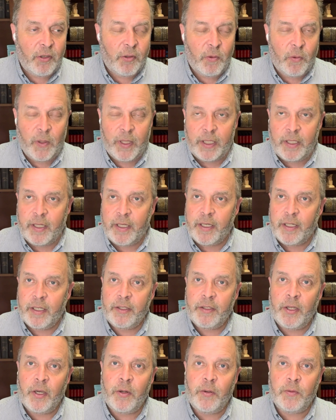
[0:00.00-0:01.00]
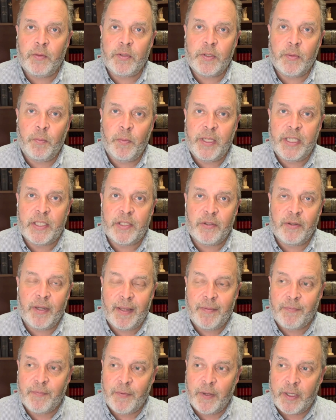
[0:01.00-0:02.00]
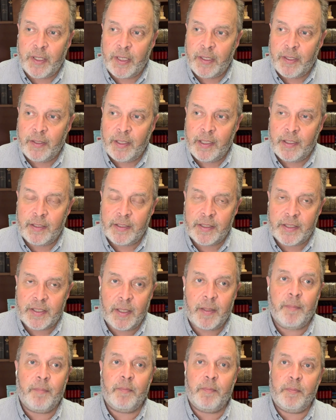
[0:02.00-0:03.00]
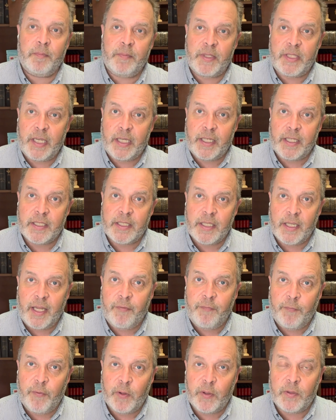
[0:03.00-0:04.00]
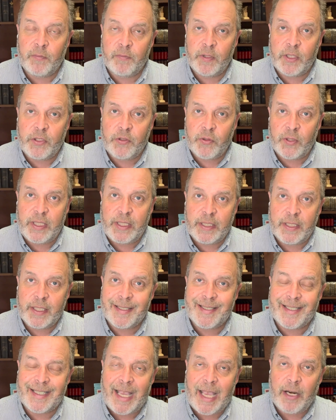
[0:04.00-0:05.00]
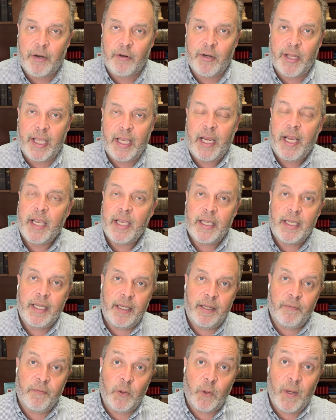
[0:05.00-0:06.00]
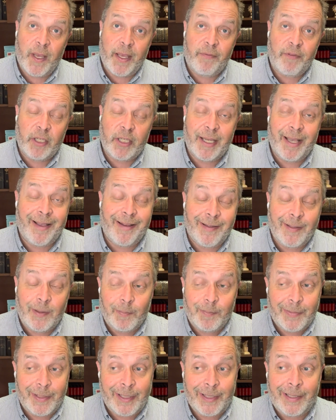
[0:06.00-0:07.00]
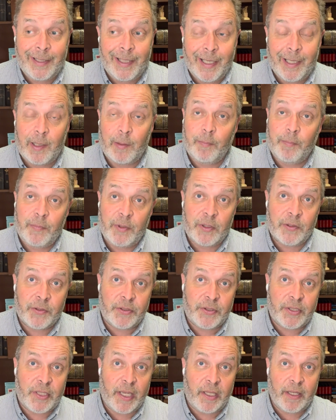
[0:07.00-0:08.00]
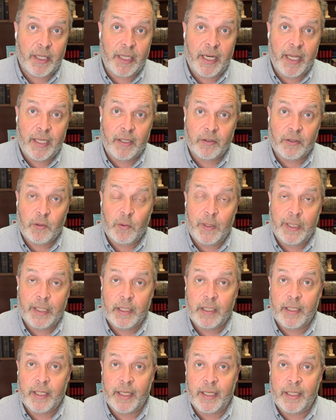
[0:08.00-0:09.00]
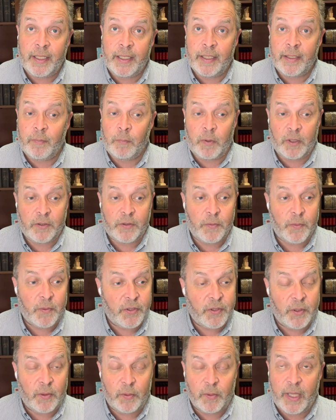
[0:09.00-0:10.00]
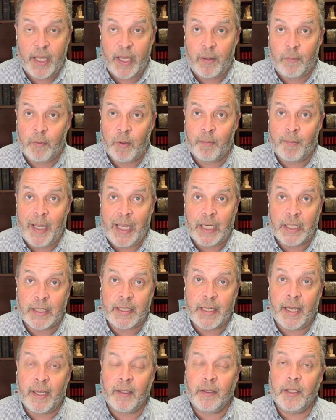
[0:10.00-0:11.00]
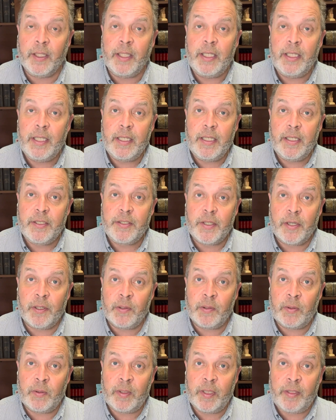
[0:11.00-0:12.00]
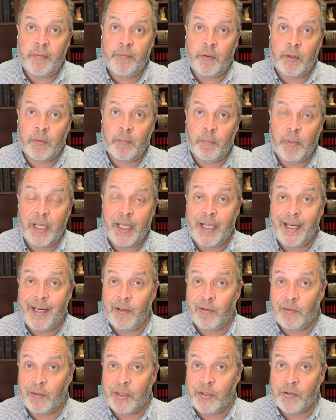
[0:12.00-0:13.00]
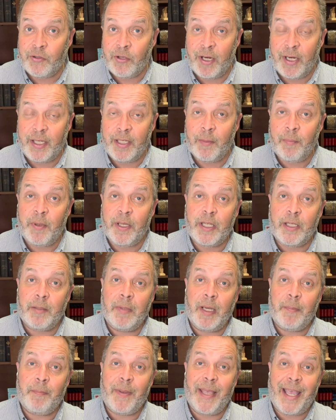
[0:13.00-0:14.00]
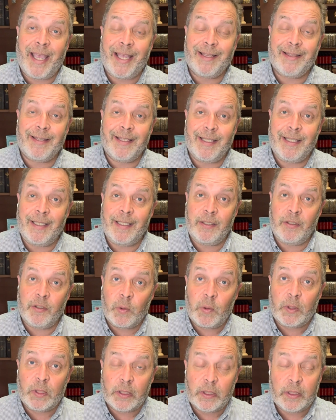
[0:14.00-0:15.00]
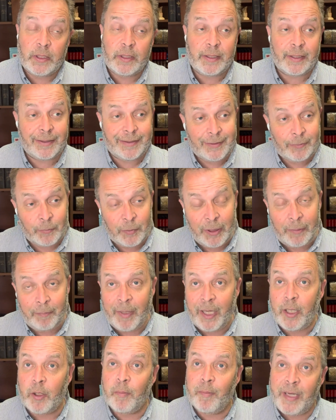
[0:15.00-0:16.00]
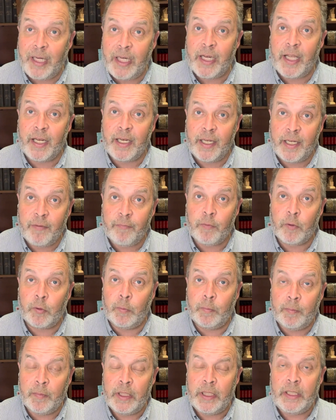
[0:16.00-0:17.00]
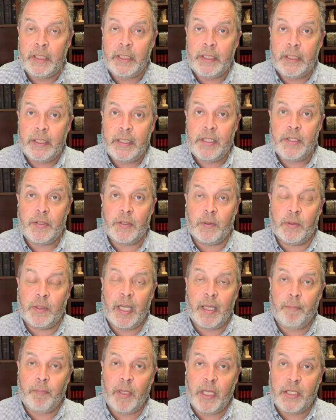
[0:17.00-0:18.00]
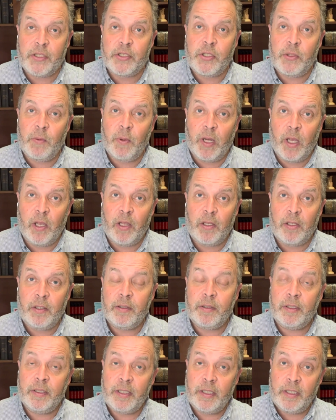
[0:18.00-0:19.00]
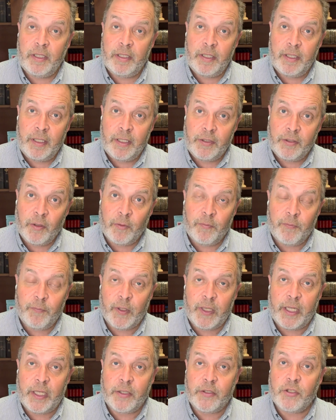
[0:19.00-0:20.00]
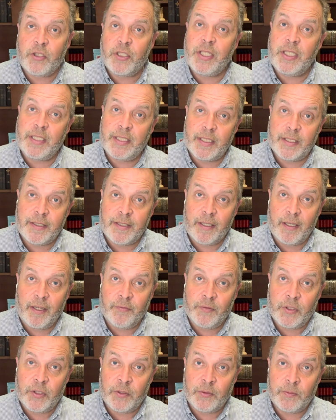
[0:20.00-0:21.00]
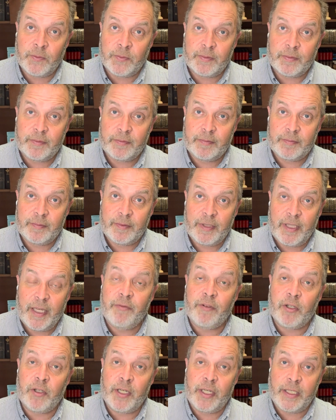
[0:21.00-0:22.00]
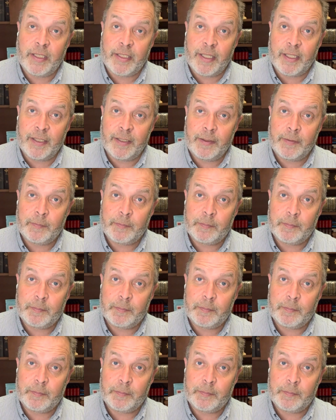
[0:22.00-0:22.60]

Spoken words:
Quick note, we still have some tickets left for the retreat this Saturday. If you haven't gotten them, get them. They're selling out quick. And once we're sold out, we're maxed out. So if you're planning on trying to pick them up at the door, we may or may not have room. So God bless you all. Don't forget, Jesus loves you. Have a great day.